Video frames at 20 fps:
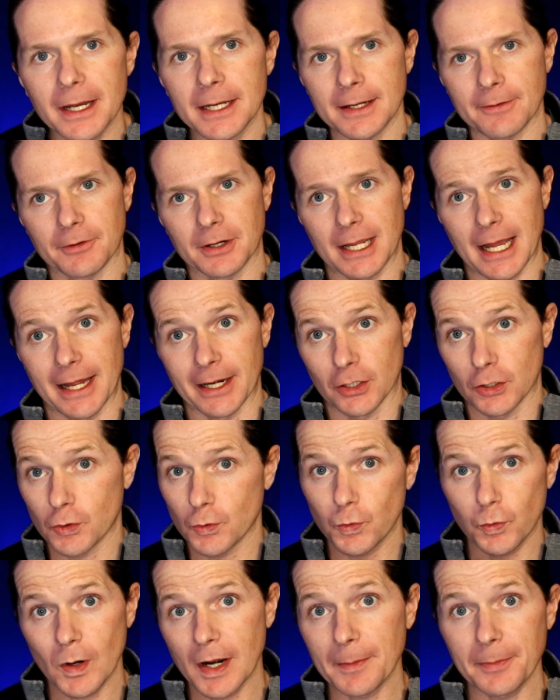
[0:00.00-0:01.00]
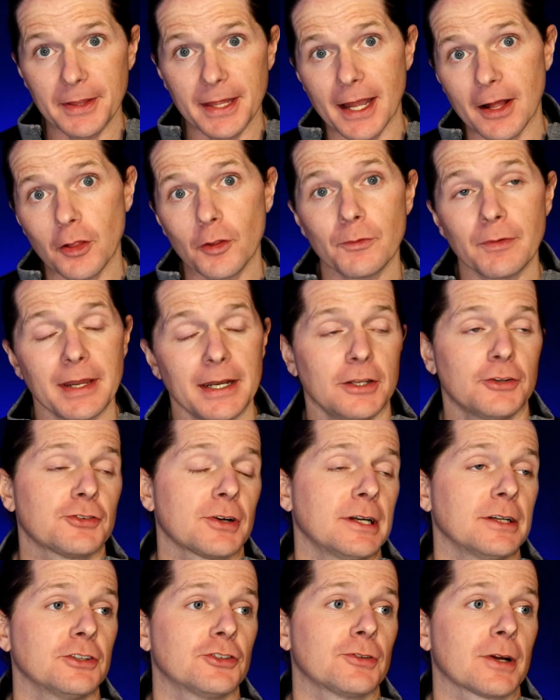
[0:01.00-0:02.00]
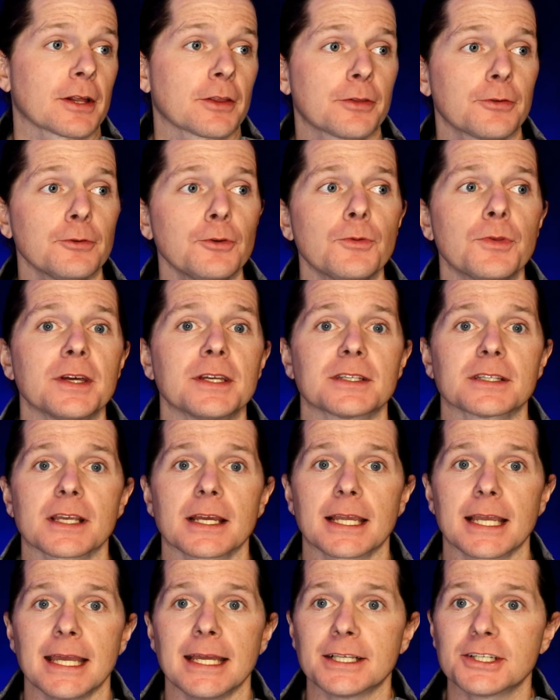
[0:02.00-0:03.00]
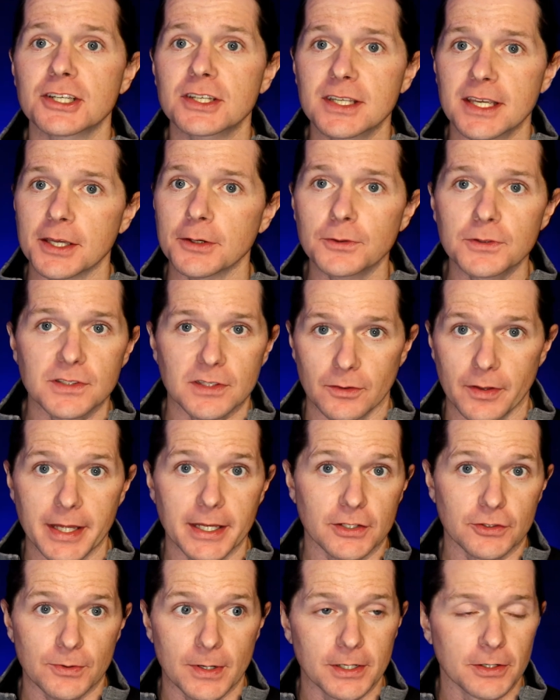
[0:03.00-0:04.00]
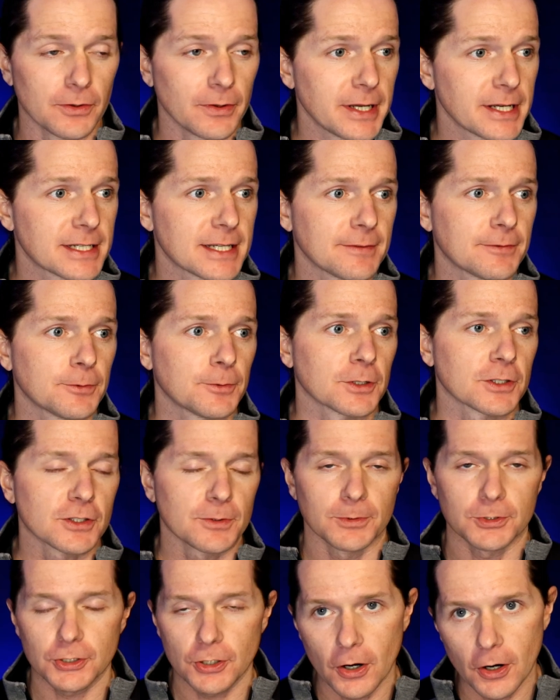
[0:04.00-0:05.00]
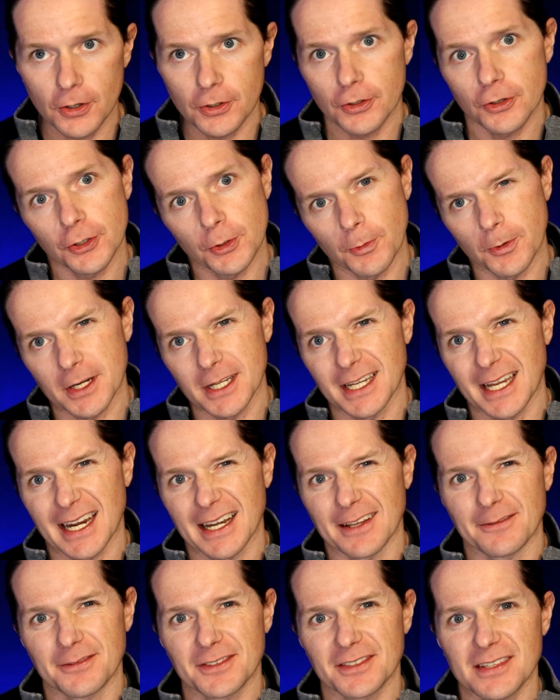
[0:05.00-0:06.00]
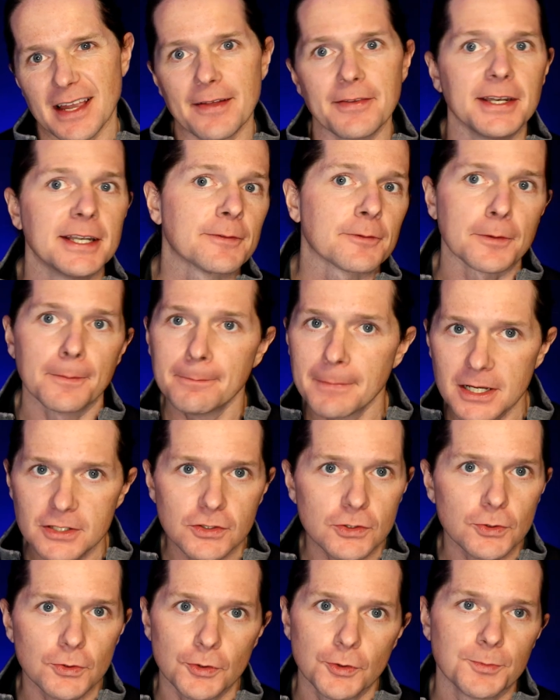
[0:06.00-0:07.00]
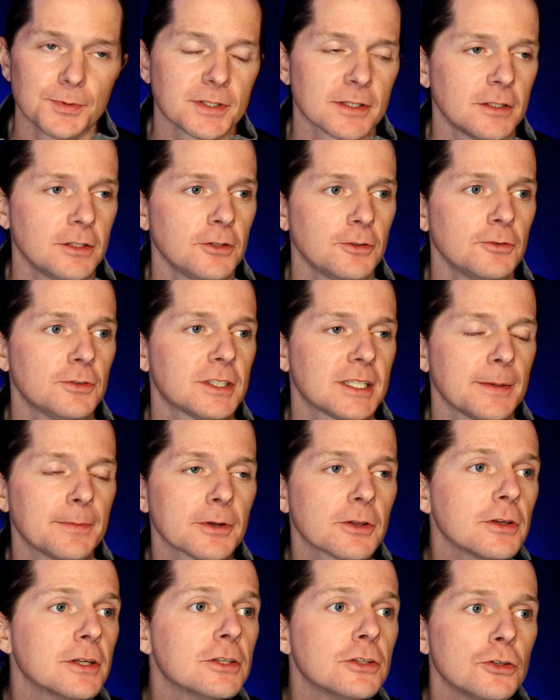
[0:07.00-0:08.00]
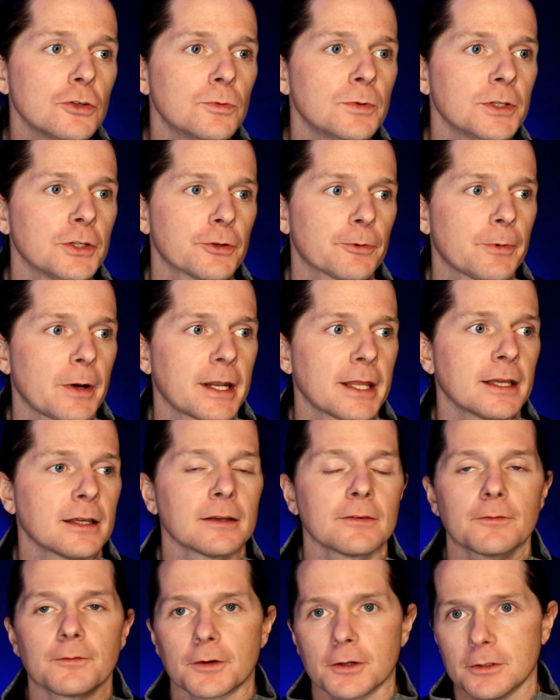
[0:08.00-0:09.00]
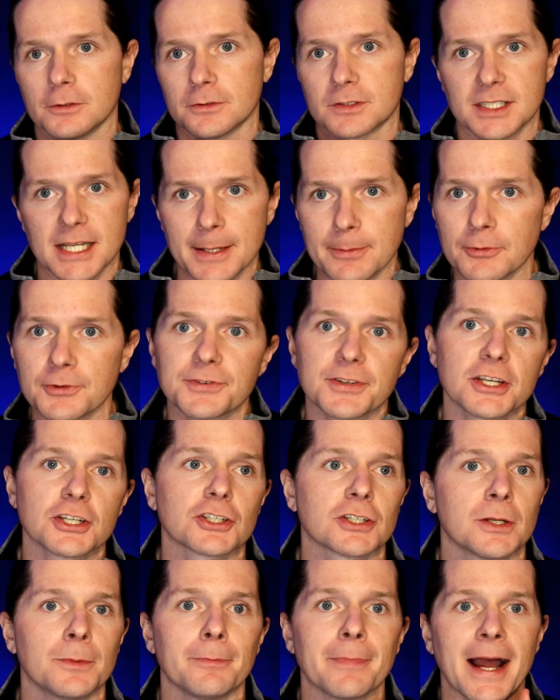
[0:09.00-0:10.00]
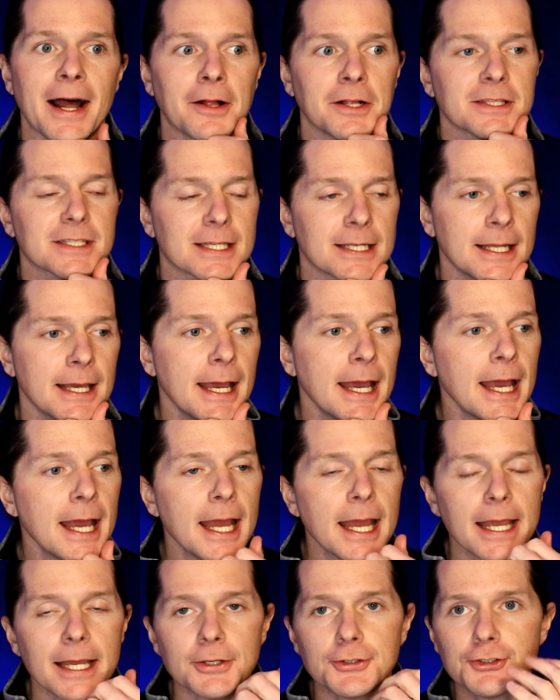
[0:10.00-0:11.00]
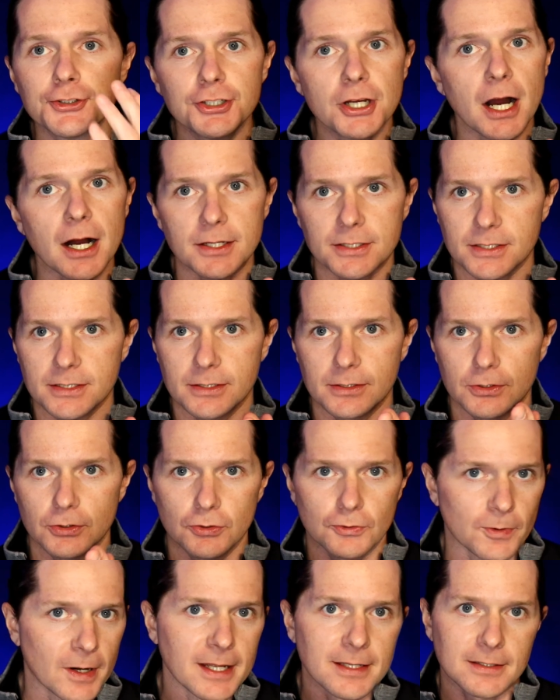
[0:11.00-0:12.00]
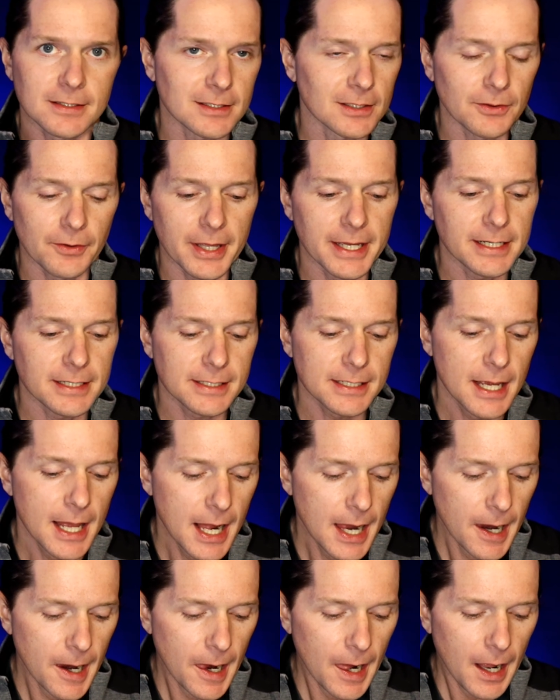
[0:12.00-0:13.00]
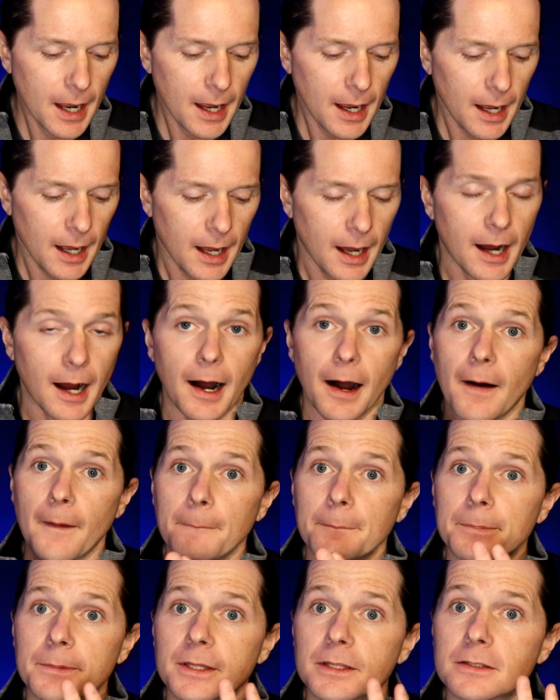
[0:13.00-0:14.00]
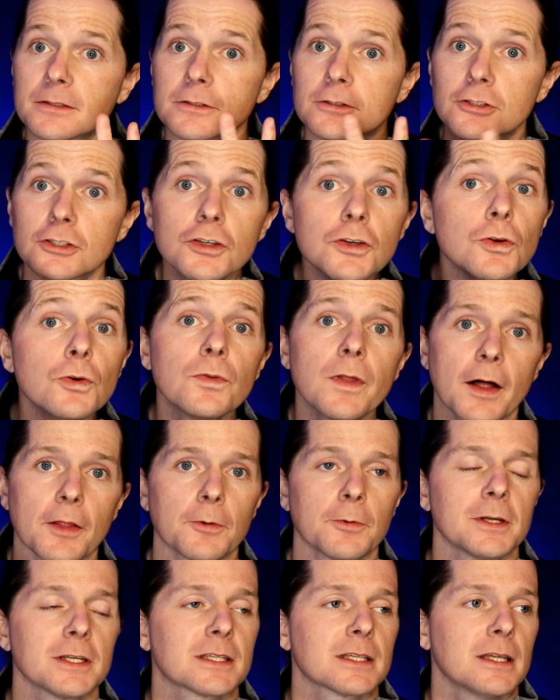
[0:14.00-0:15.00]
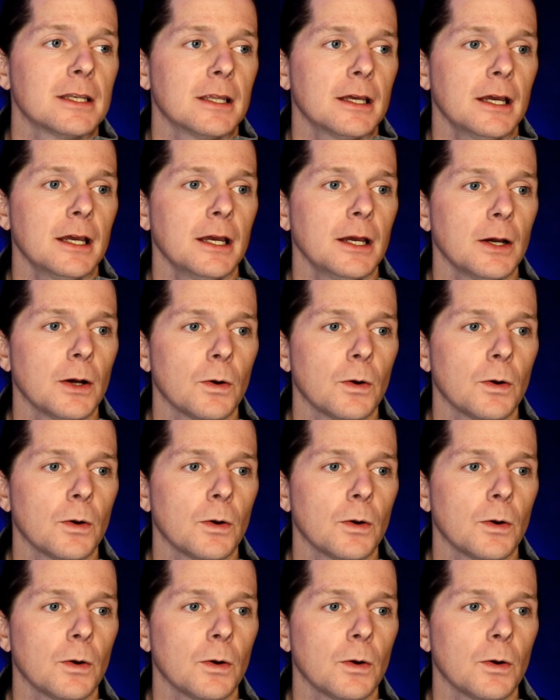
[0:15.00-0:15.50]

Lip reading: rate never got incredibly elevated trying to trek through this, like, it just kills the legs, right? Your legs have to work so much harder. You're working kind of slightly different muscle groups than you typically do when you're running for stabilization and balance, and it just drains the legs. Two, the other reason,